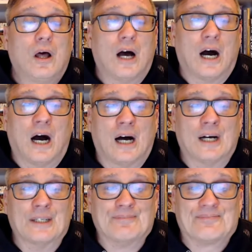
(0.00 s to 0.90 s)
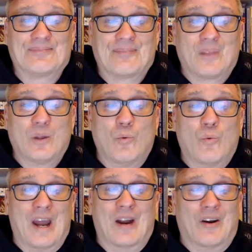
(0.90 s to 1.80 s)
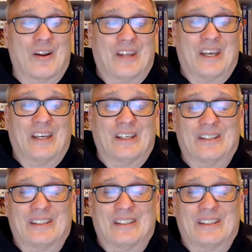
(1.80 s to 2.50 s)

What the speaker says: where the,